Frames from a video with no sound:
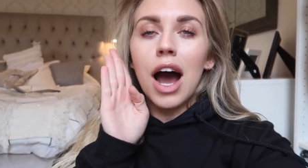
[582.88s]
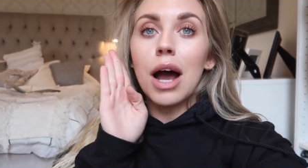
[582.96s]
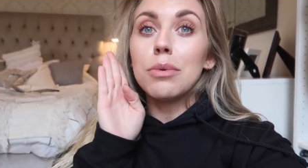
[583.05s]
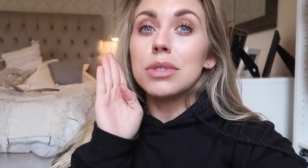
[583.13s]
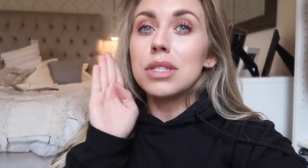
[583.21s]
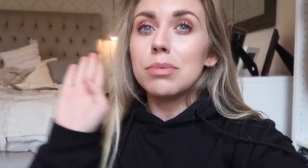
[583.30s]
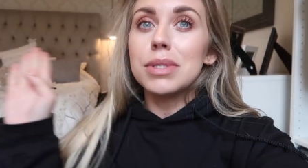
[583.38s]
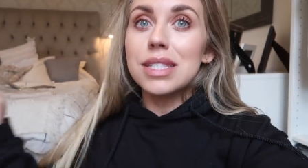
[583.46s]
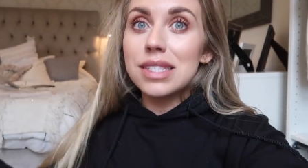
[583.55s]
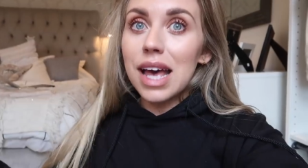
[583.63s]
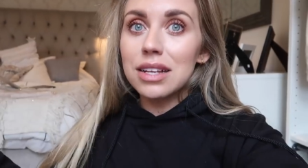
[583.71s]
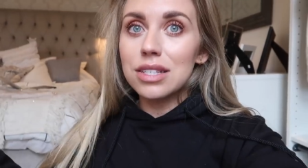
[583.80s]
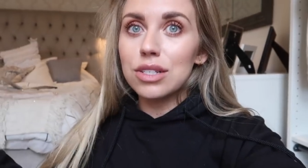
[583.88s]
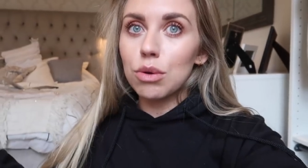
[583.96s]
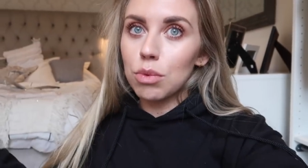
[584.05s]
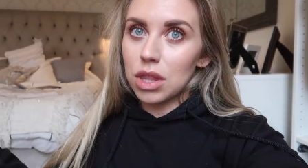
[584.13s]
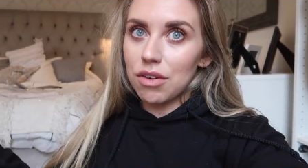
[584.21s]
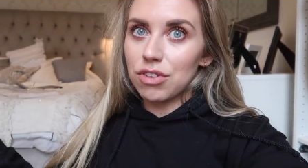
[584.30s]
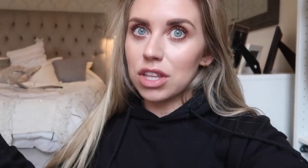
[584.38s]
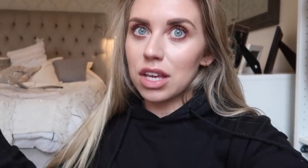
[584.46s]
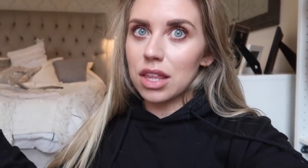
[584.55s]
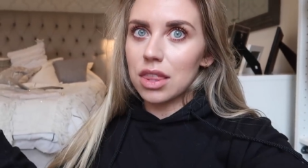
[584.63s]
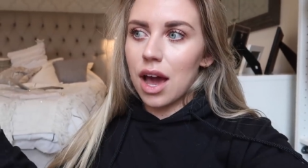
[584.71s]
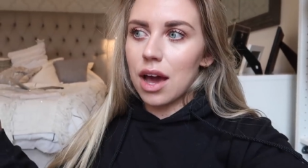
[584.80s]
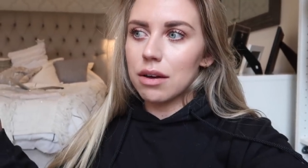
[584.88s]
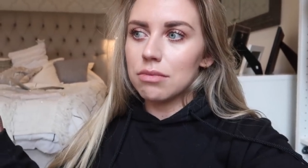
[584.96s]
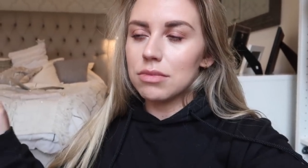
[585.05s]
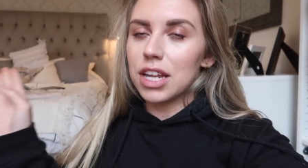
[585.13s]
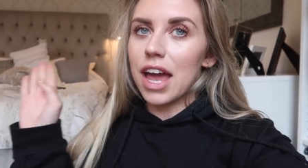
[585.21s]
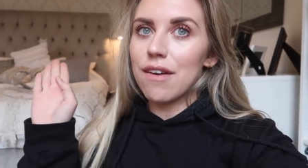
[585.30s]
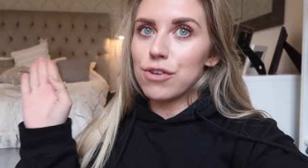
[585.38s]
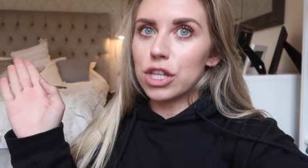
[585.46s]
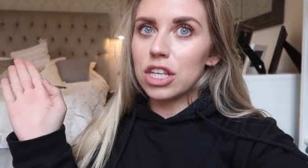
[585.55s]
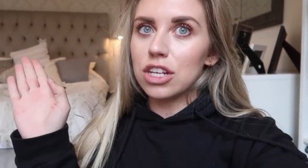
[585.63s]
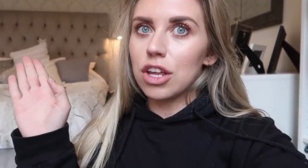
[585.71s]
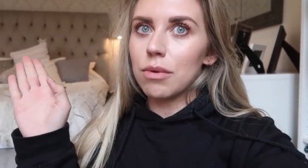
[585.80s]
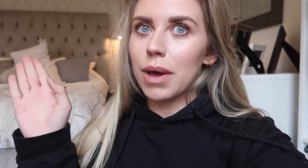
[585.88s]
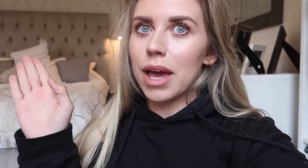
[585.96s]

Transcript: I was obsessed with everything in there, like everything new